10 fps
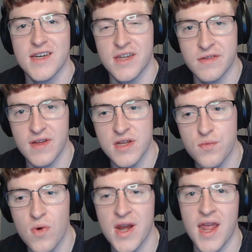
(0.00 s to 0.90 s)
to study
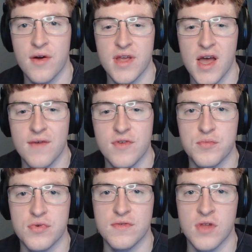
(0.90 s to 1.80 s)
one area of your
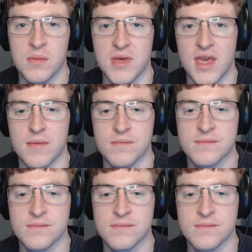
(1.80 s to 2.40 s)
pre-flop game.